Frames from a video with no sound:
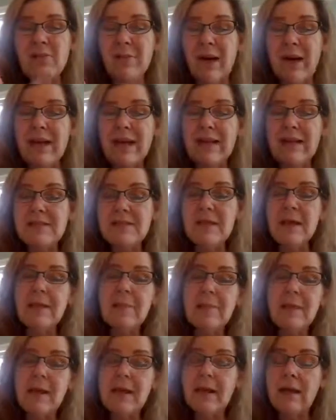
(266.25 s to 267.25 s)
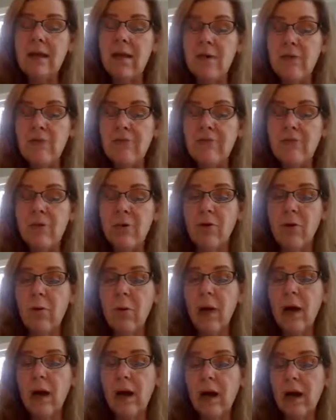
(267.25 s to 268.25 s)
So anytime he goes for a
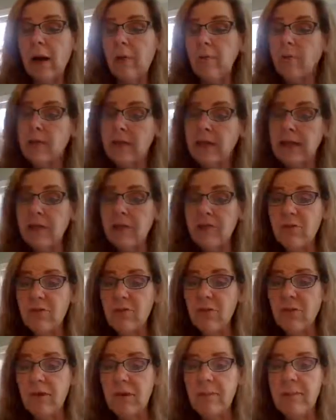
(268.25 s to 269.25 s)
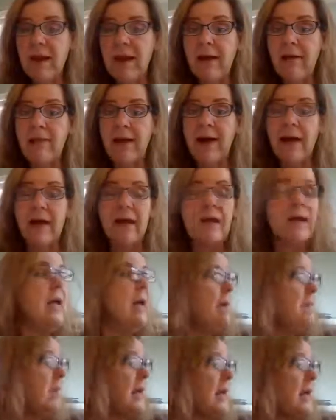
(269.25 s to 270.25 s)
walk, I'm really concerned about that
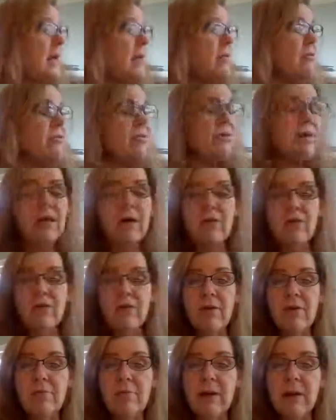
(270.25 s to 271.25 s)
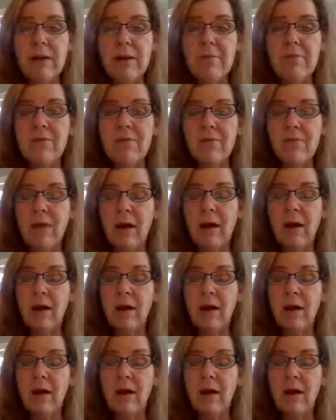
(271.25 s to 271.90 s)
because, you know, sometimes